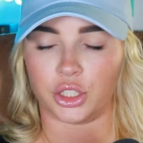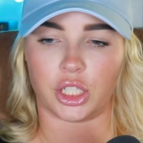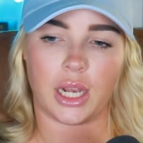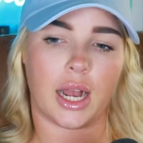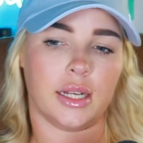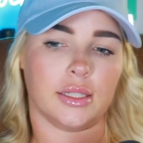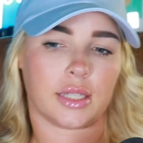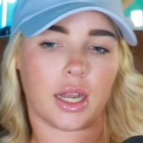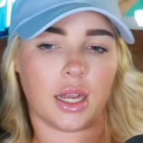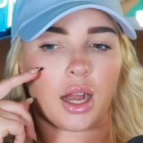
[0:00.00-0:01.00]
She has
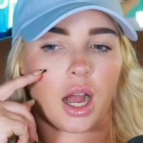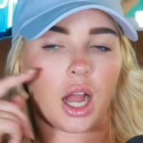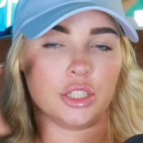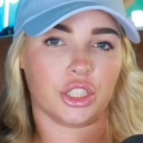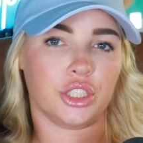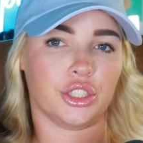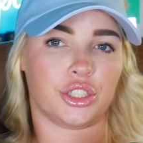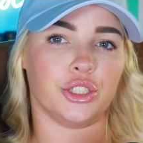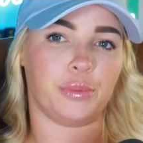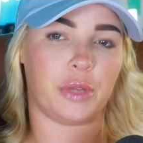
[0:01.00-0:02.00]

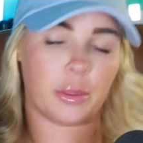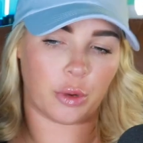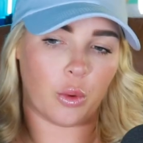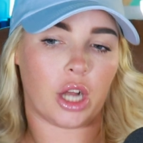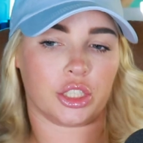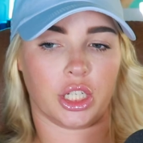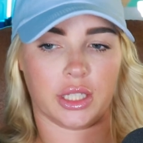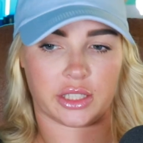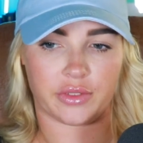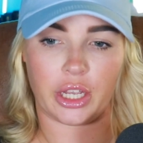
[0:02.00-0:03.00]
102 people watching
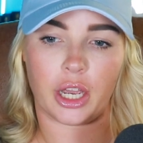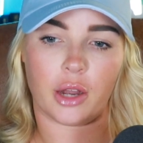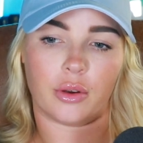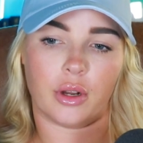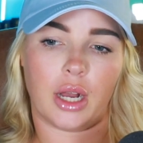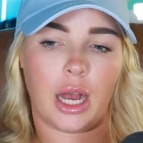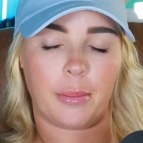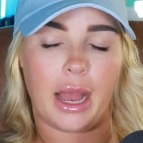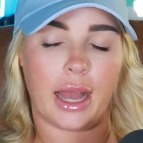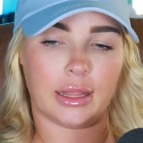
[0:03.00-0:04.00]
this video.
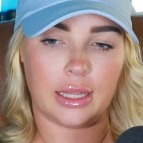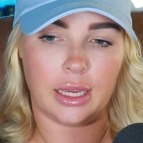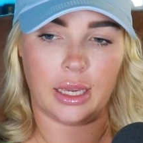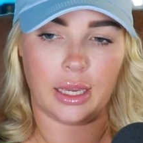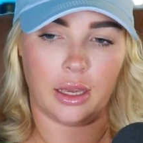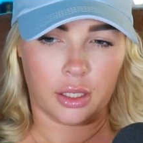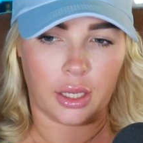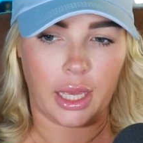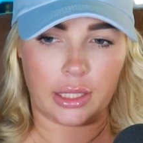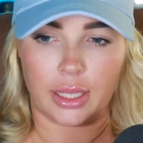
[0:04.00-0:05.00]

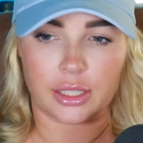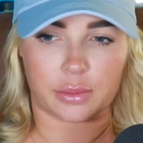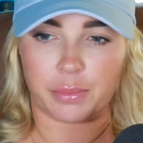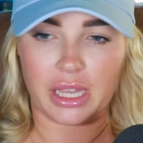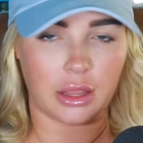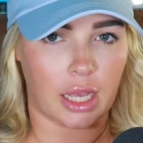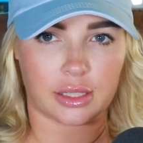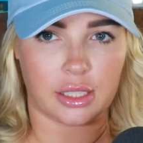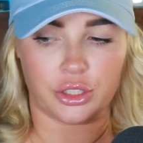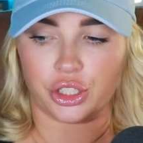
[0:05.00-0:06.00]
It's been less
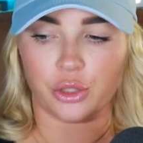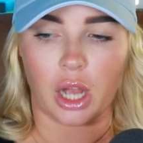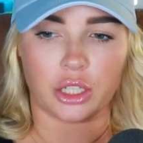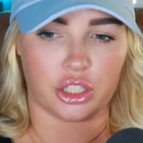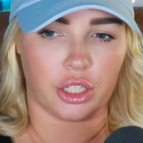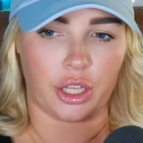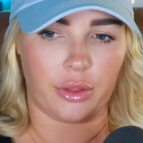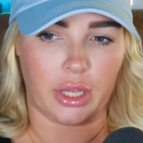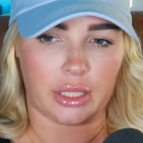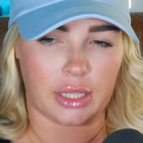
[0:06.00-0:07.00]
than 200 though,
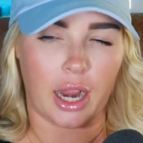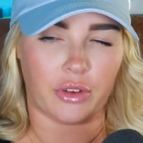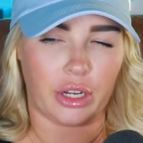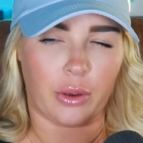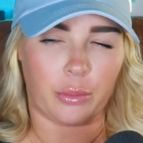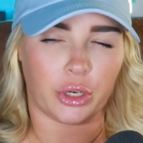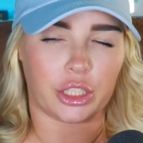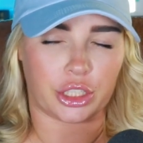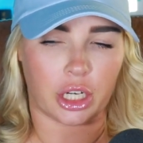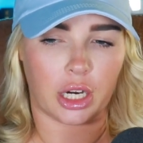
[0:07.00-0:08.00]
the entire video, I'm pretty
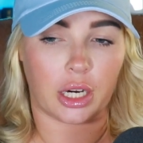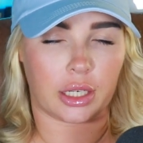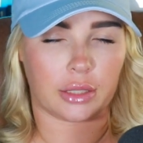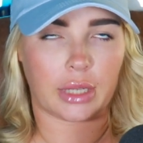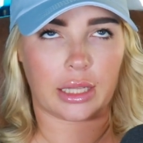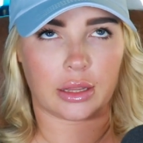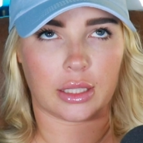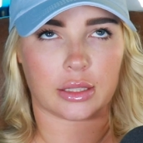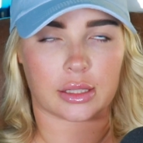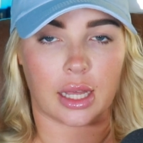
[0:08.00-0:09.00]
sure, or at
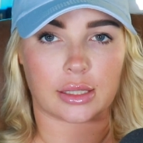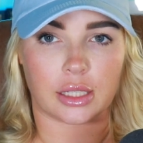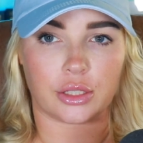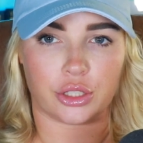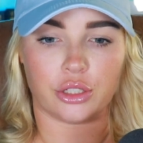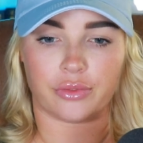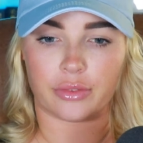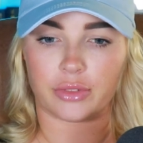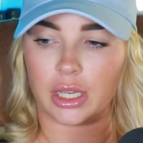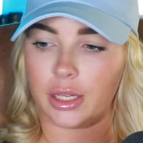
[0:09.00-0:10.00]
least less than
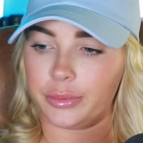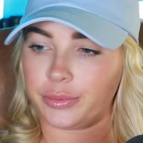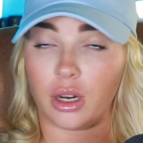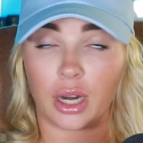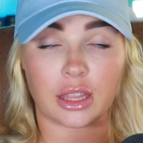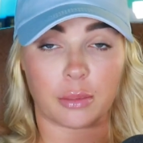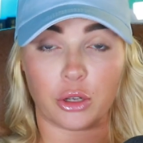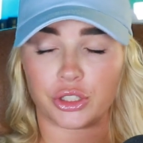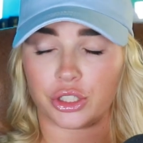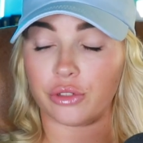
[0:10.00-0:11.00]
250. Or at the
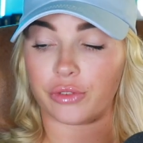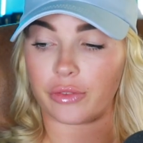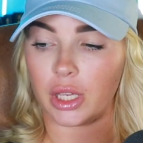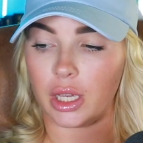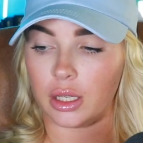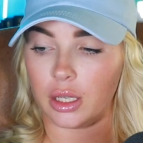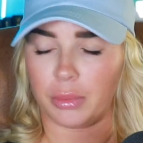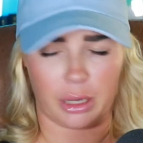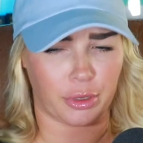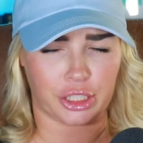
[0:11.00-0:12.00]
most 250,
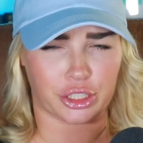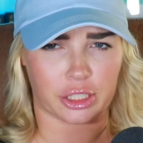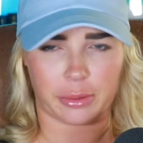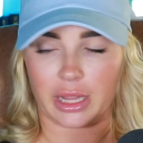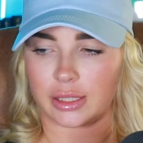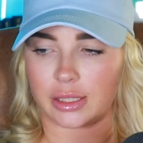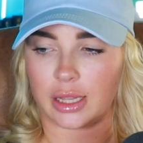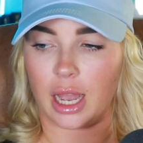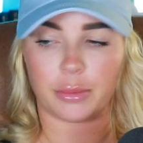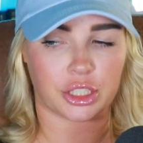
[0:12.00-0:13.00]
but I'm pretty sure it's been less than
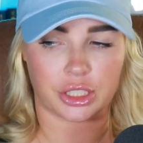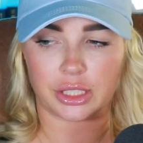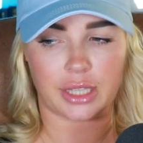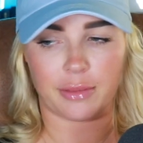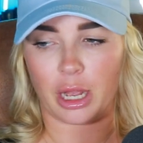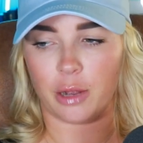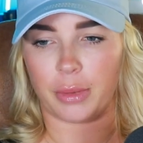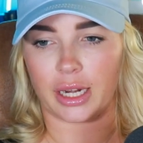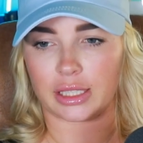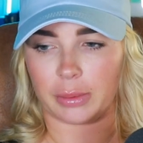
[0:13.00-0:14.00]
that. But just to save my own
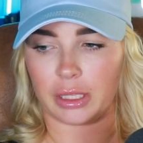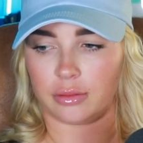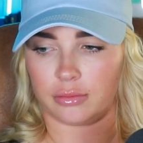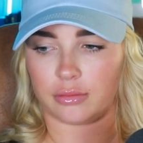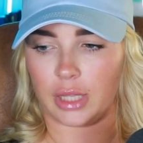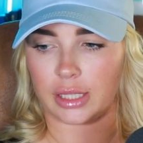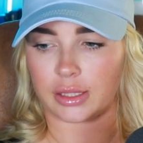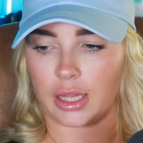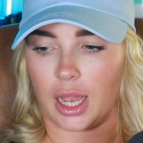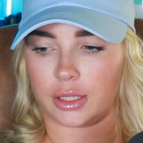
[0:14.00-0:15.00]
butt, it's been less
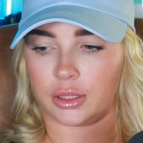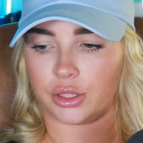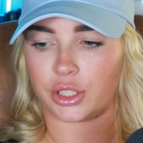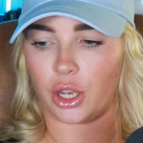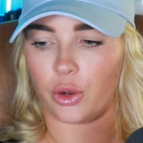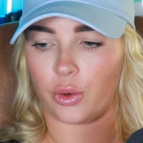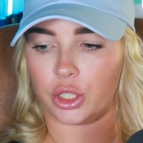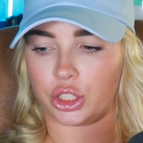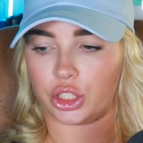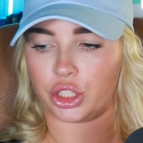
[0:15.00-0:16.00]
than that. So
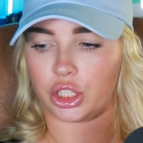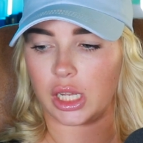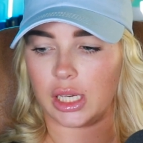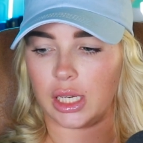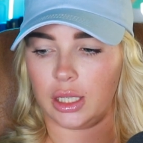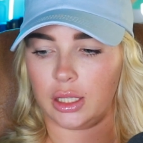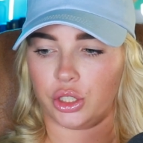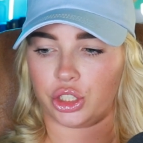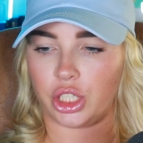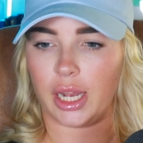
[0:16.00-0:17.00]
she
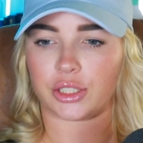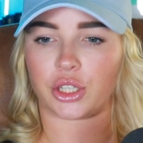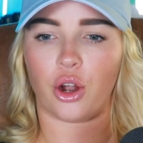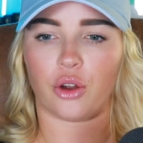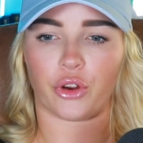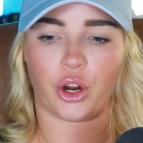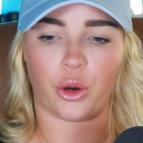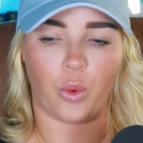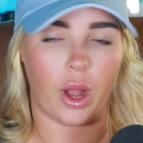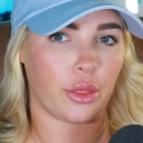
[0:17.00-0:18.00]
has over,
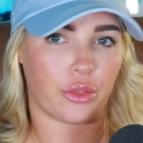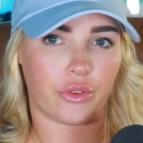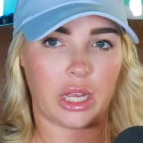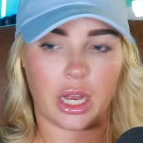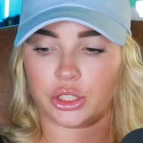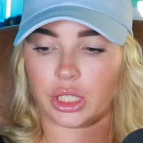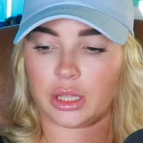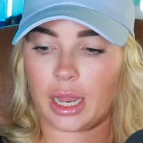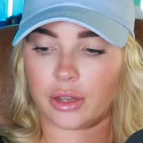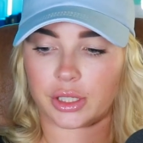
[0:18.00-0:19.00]
what,
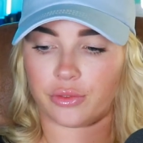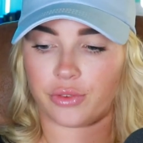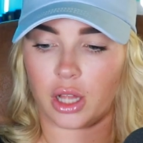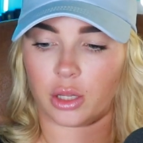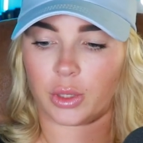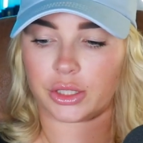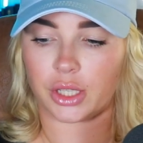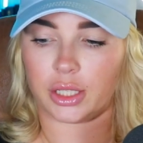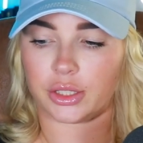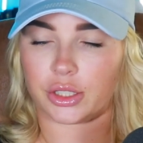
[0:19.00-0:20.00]
300,000 followers
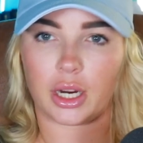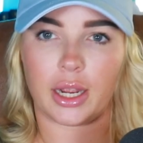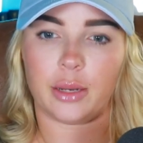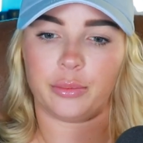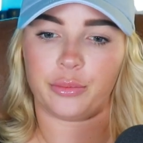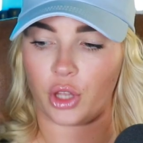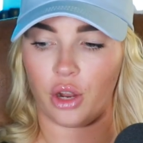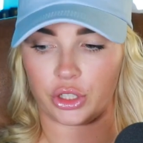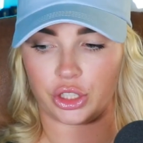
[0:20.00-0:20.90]
on Instagram? Over